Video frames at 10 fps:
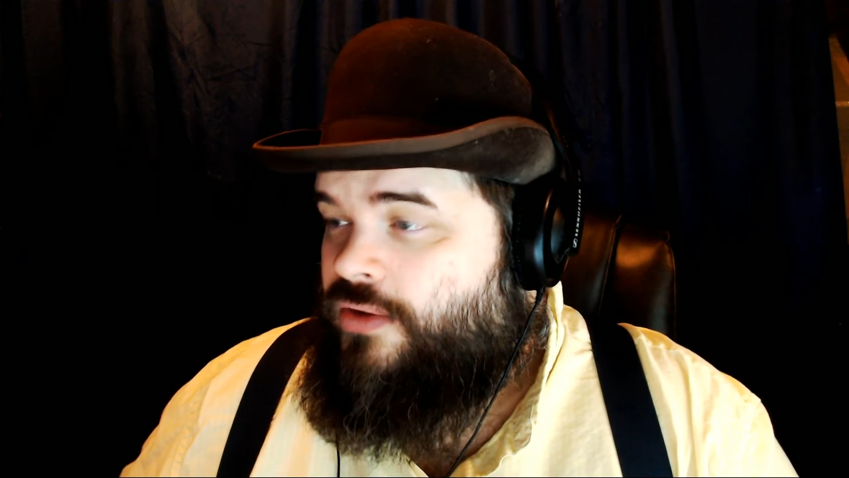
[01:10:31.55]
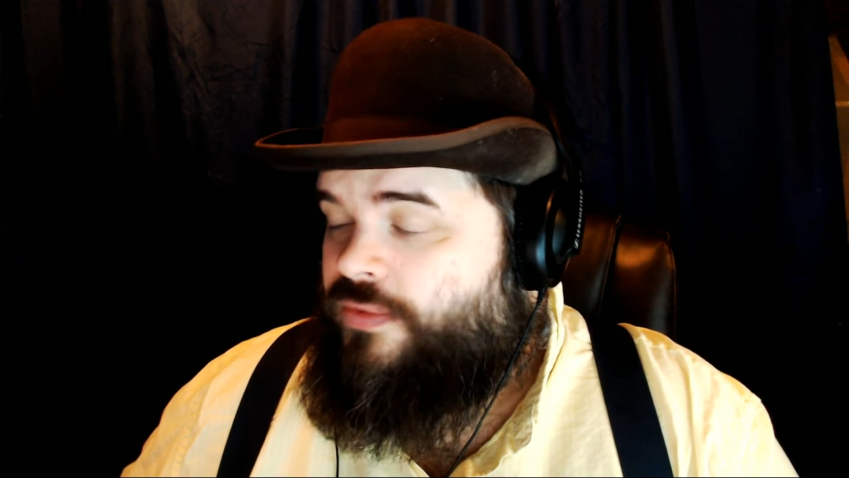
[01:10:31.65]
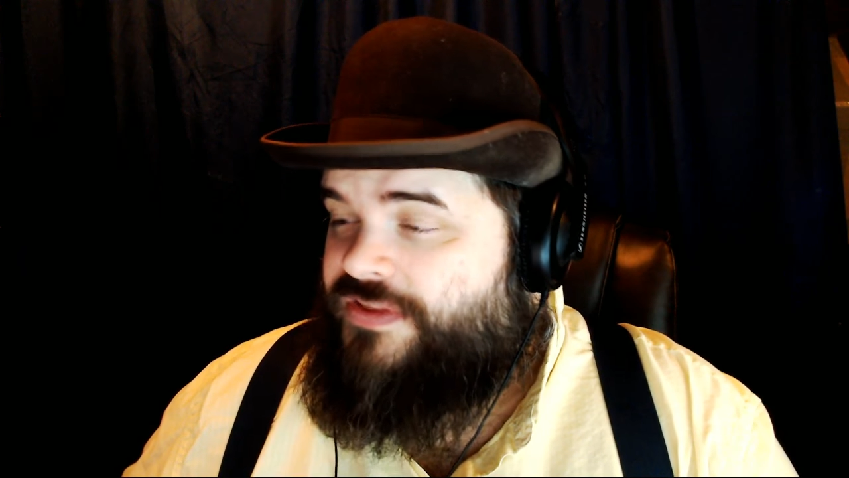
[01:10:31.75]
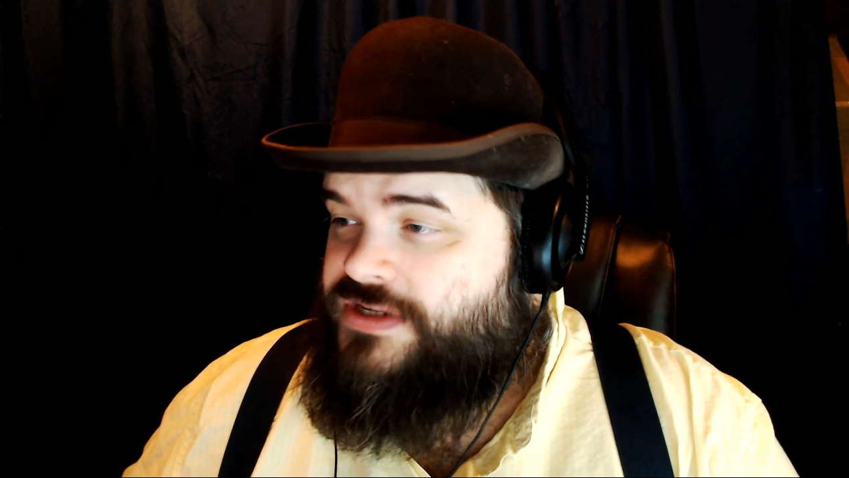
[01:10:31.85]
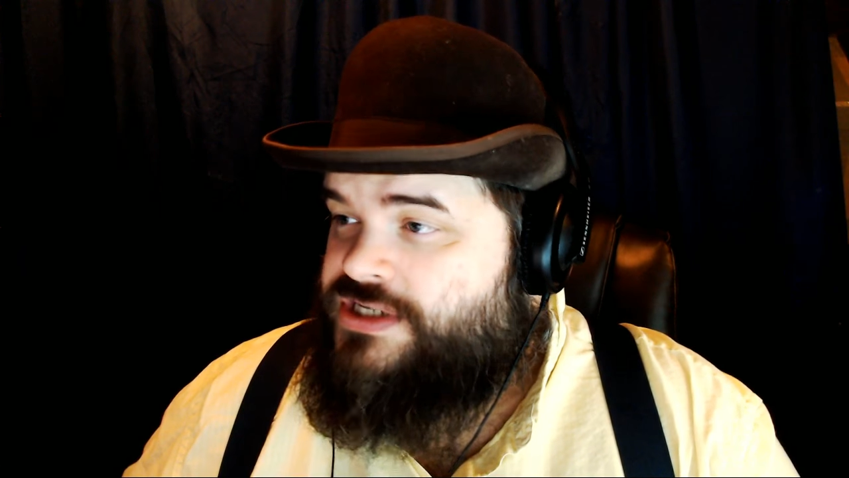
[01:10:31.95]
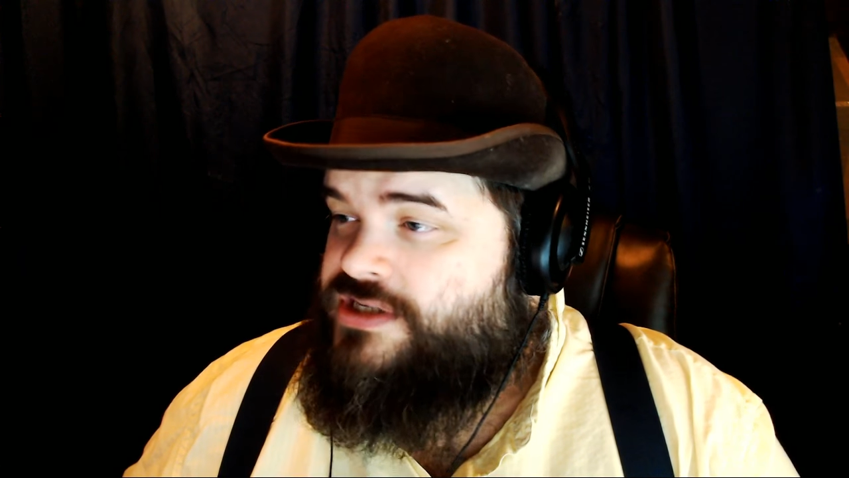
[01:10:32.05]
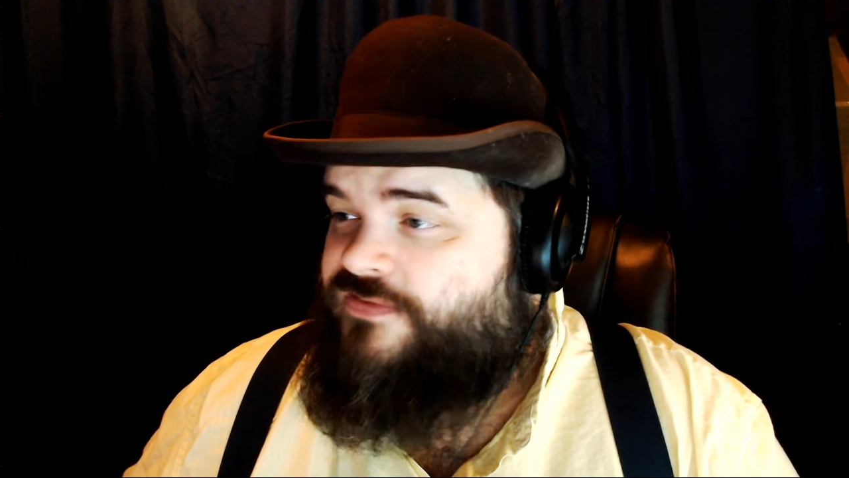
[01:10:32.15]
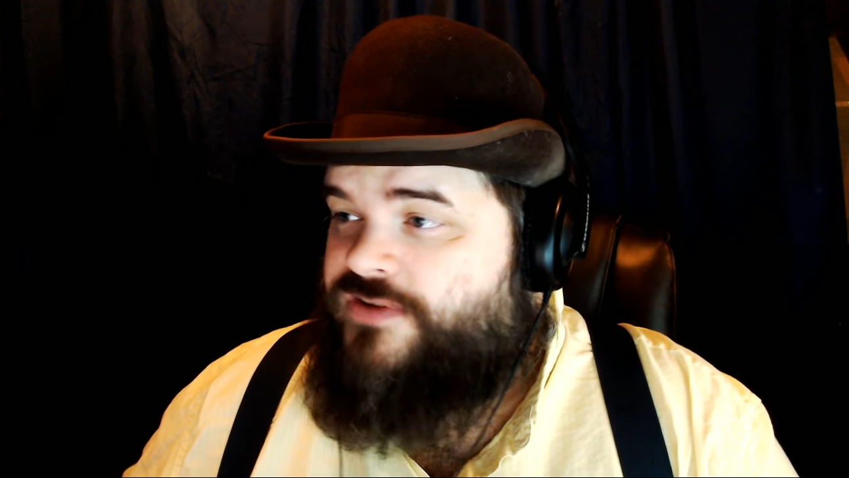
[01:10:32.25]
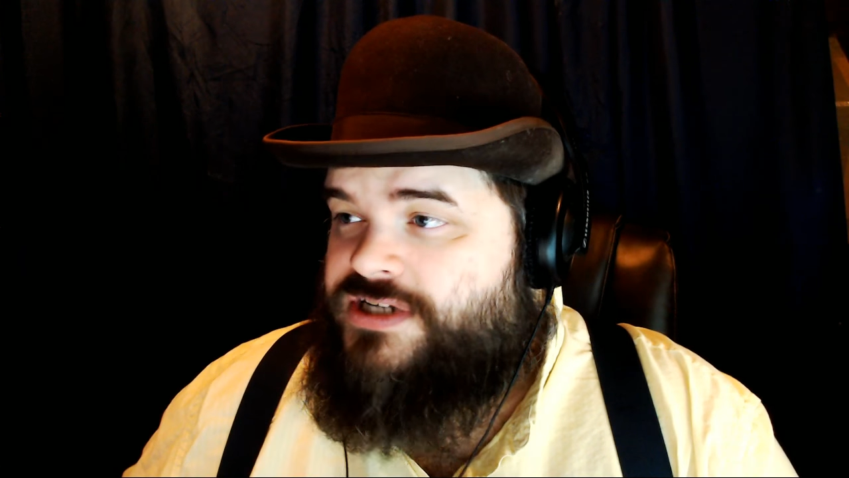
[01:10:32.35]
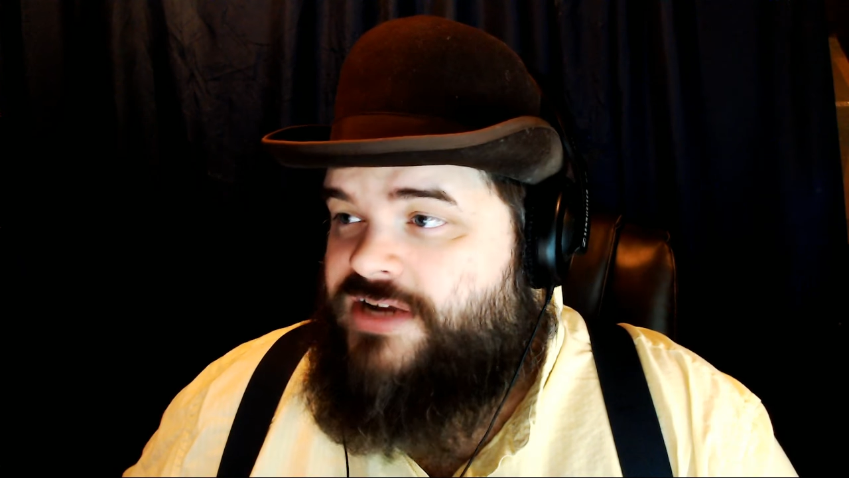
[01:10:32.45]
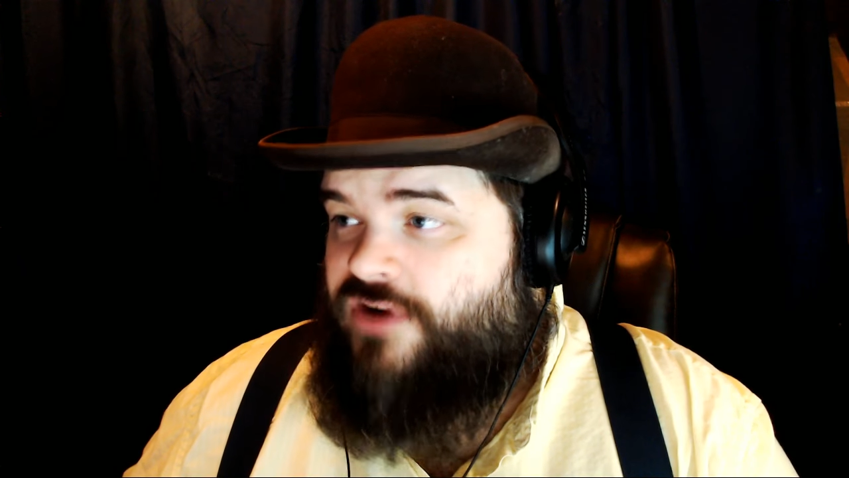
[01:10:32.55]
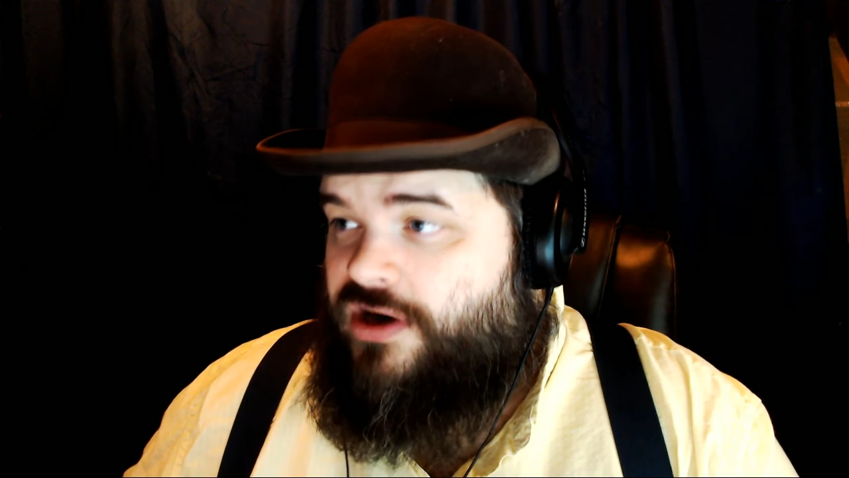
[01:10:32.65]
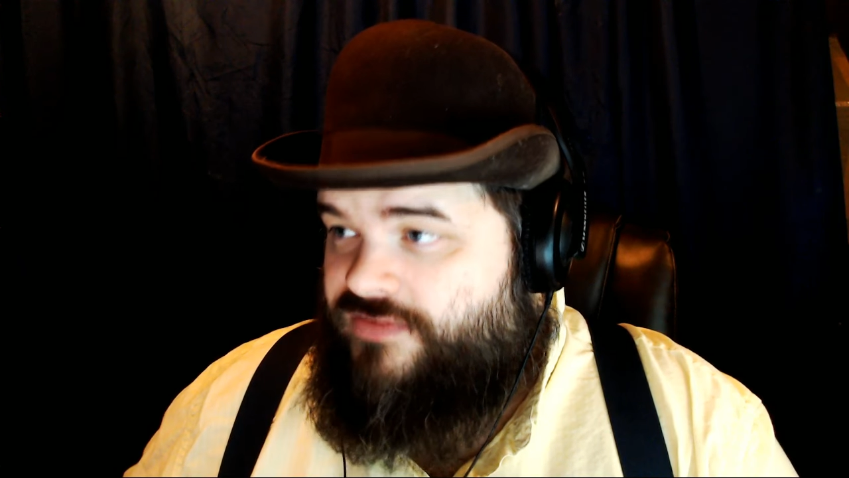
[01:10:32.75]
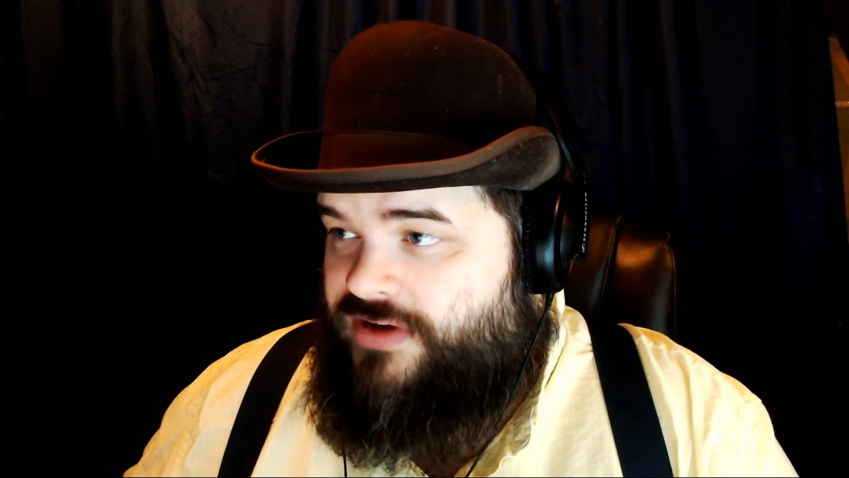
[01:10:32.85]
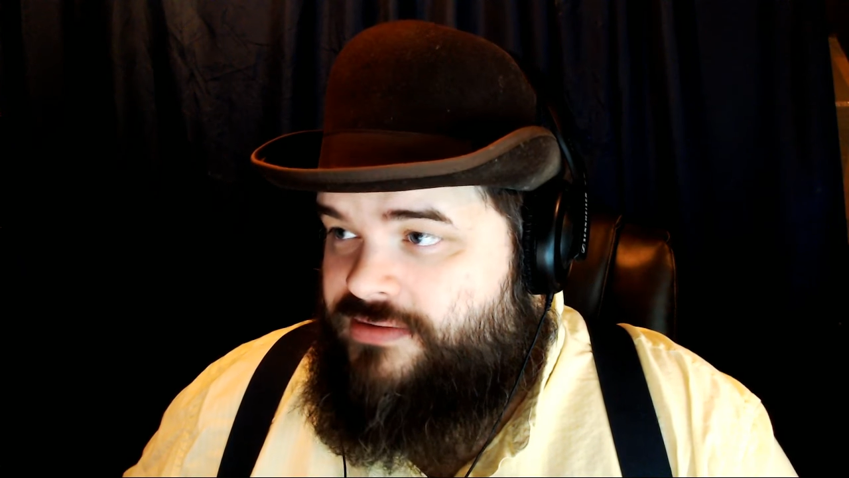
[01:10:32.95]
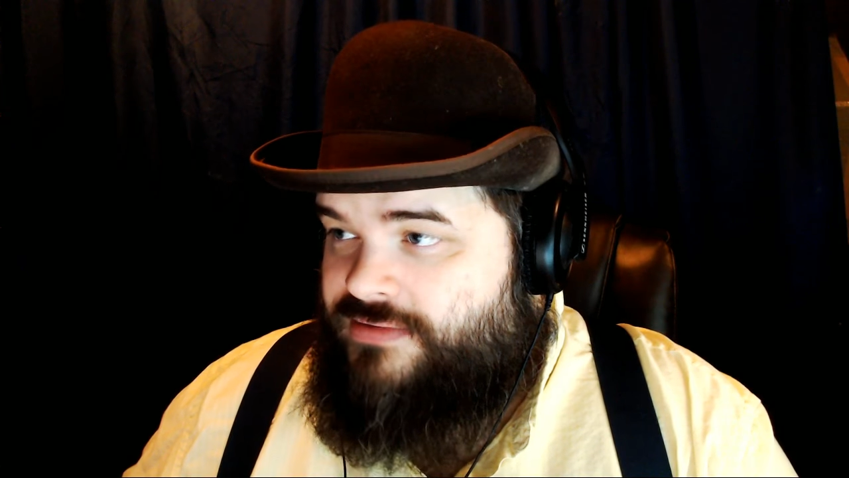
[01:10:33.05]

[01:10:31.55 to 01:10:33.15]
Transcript: Well, this is the first I've heard of it.